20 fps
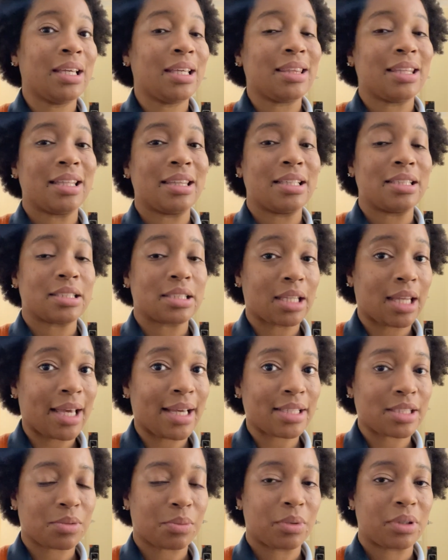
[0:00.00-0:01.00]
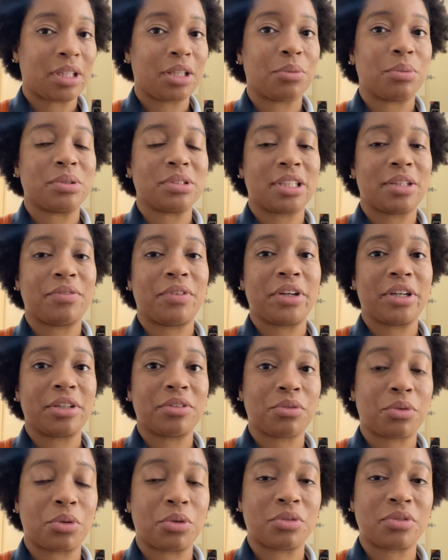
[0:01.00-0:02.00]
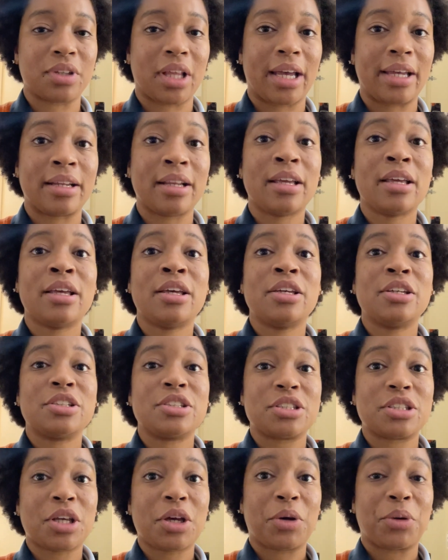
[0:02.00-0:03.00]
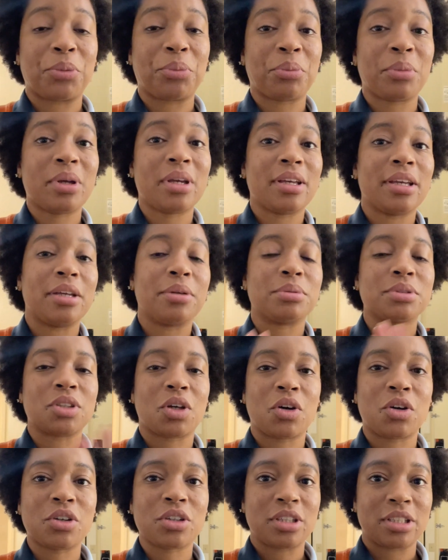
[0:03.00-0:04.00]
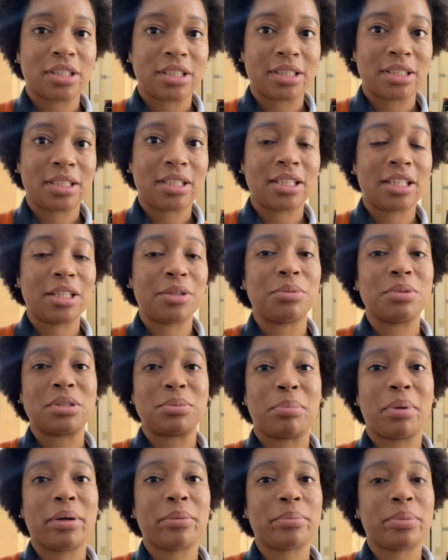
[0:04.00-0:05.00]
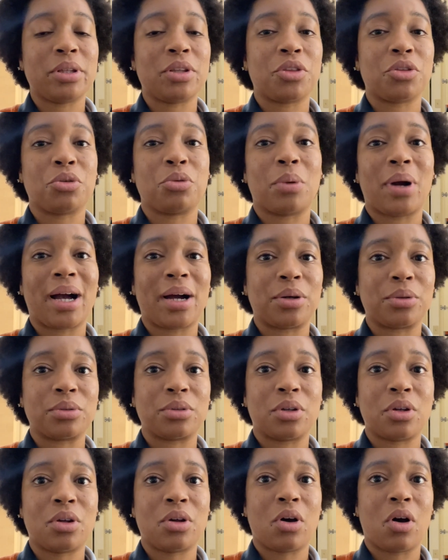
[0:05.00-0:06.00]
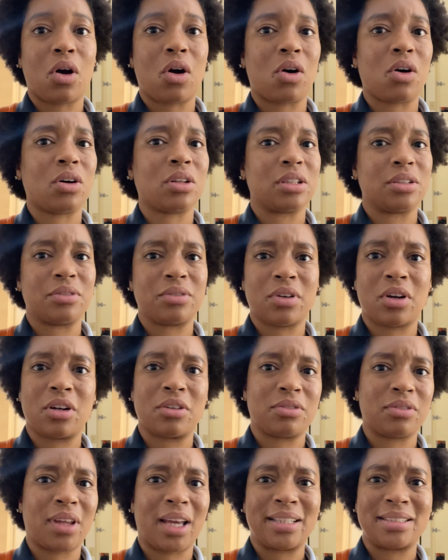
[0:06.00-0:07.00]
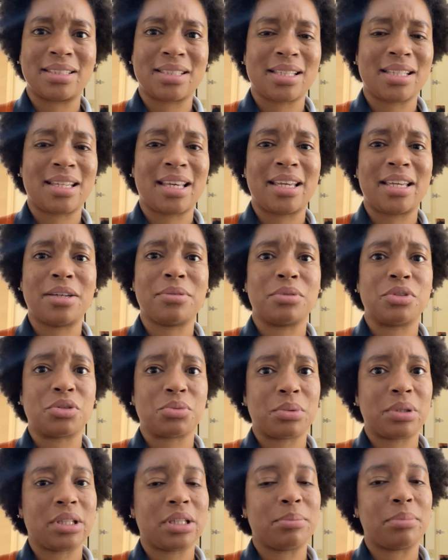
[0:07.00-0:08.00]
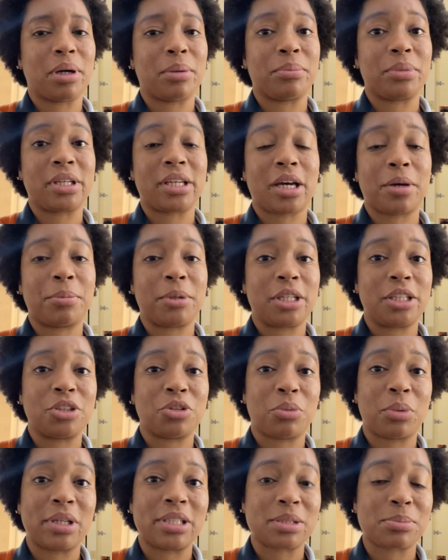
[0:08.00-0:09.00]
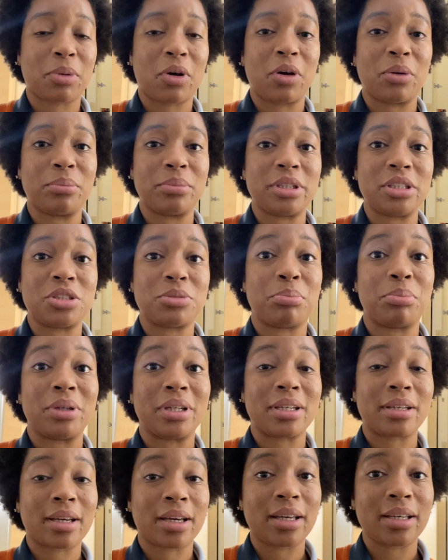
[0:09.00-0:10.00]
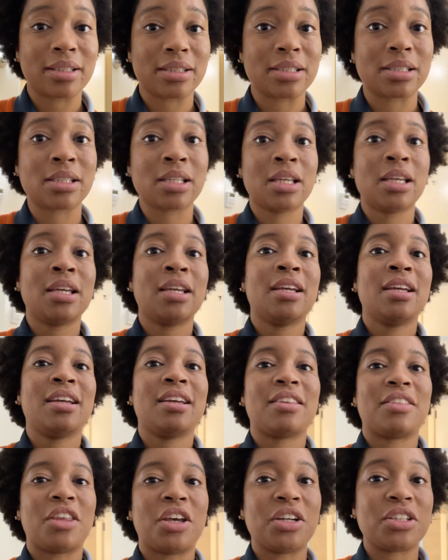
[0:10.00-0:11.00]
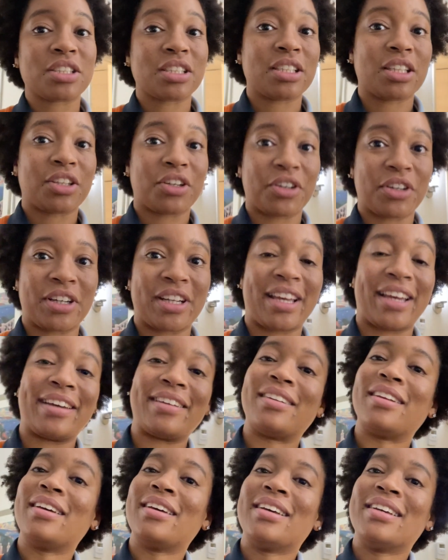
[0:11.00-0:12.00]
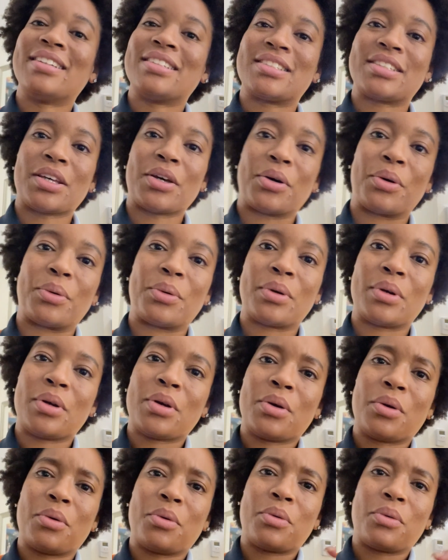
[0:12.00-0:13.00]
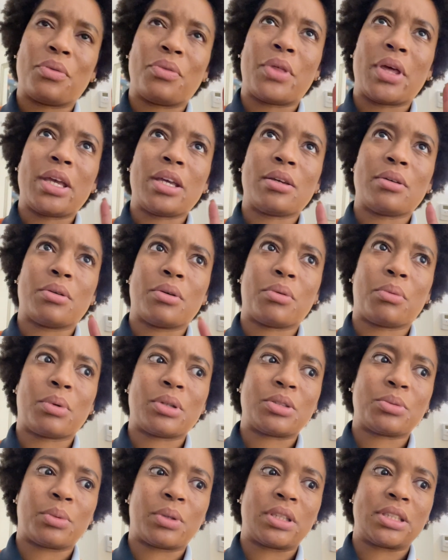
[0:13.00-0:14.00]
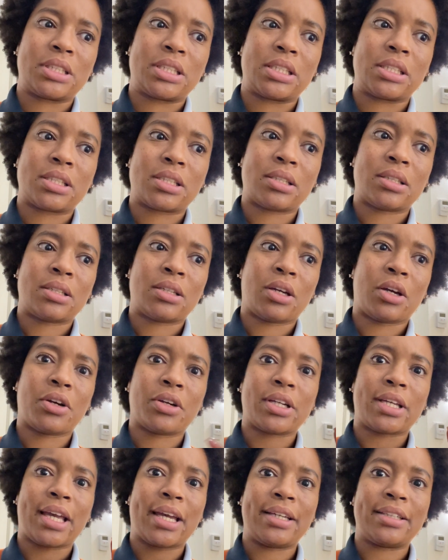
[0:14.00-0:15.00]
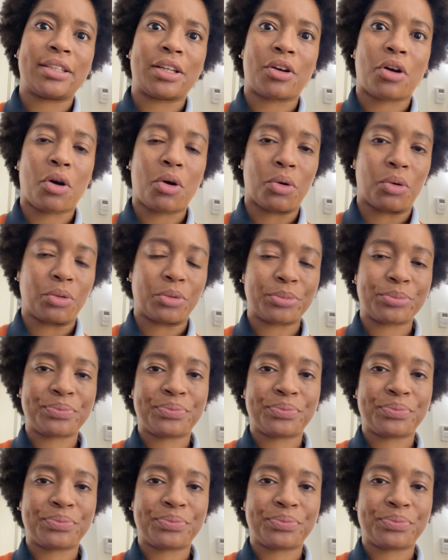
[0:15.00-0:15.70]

Then this last one, it was a very full flight. So it was all good. It was bumpy throughout all of our flights today. It was really bumpy coming into West Palm Beach because there's another hurricane. So they, which one is this? Hurricane Nicole.